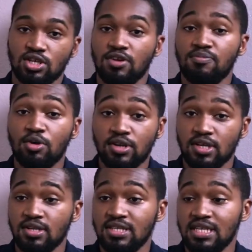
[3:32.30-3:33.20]
of money
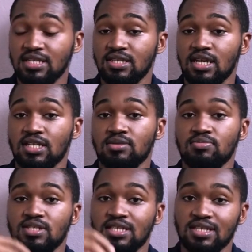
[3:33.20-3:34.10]
in the sense that
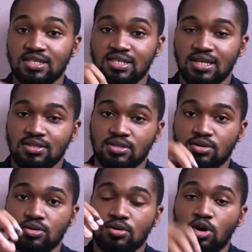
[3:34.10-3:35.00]
cities tend
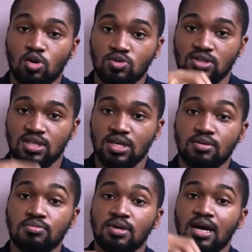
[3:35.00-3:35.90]
to house the
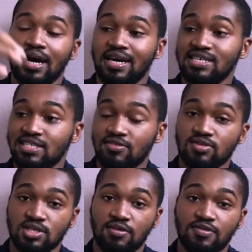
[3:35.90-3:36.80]
highest
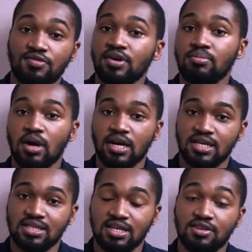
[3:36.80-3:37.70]
levels of different
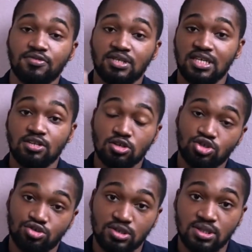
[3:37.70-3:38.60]
markets and different
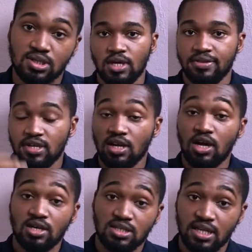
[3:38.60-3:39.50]
industries. And then
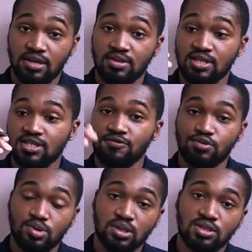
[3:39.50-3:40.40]
alongside this
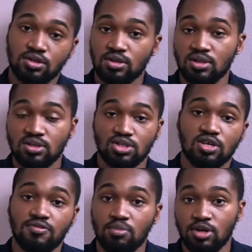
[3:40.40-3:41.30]
frequent circulation
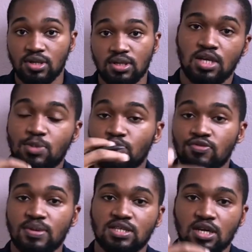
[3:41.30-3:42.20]
of money,
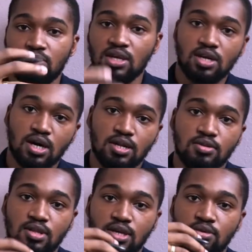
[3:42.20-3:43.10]
improvements are made on
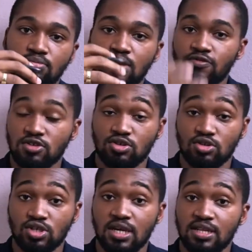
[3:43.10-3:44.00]
the
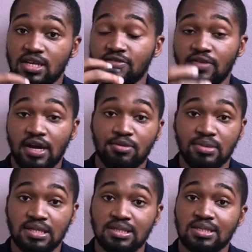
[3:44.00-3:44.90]
infrastructure and the
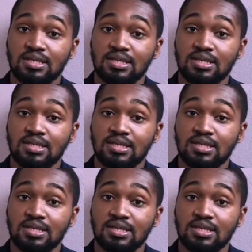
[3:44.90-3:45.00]
environment,